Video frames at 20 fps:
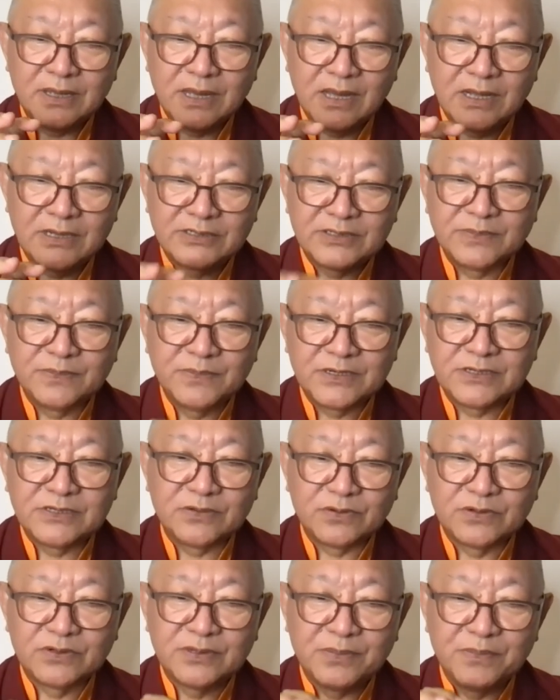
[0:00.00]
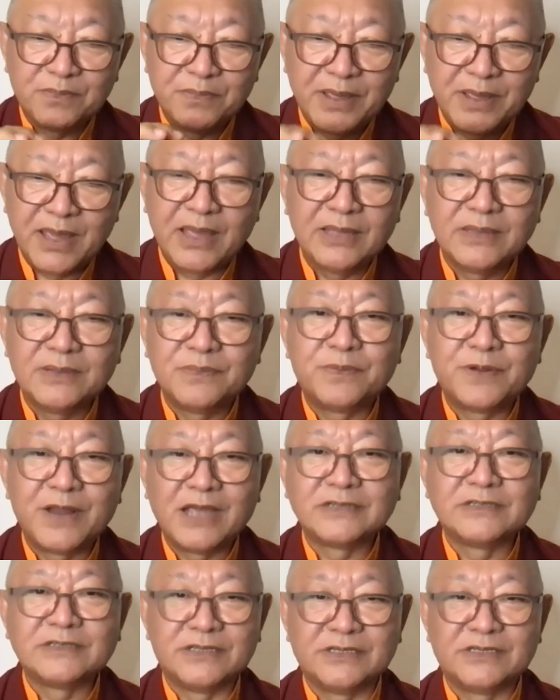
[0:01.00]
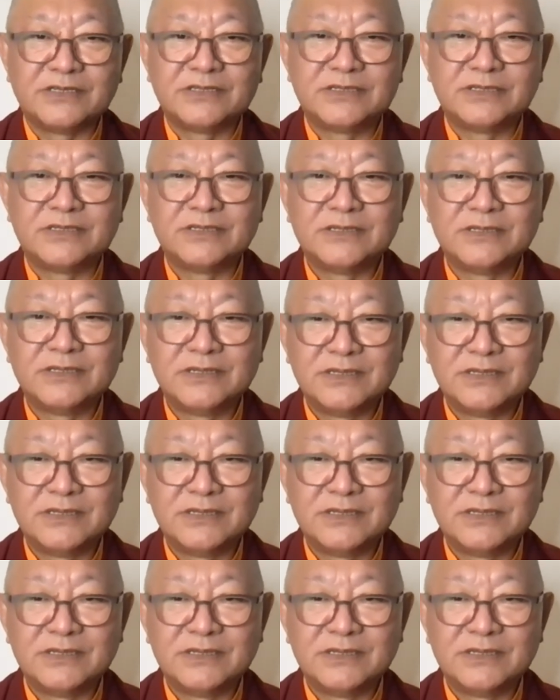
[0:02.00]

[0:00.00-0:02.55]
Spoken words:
ultimate or the main practice.